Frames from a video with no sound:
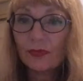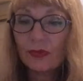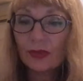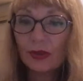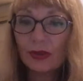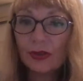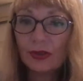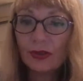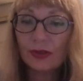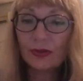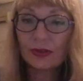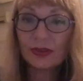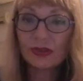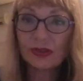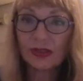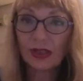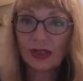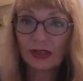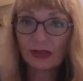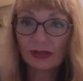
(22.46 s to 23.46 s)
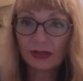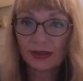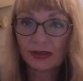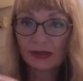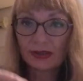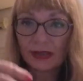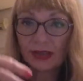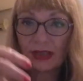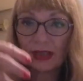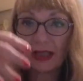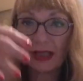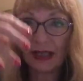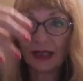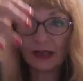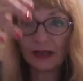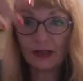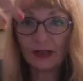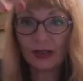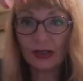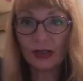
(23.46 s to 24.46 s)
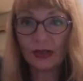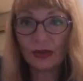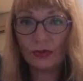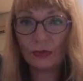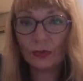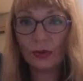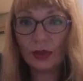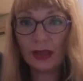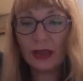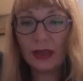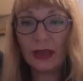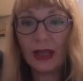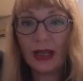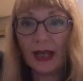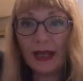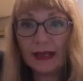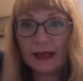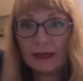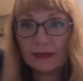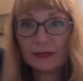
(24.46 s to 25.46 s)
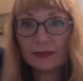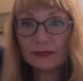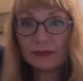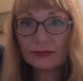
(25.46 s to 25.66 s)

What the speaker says: all your chakras aligned in one line,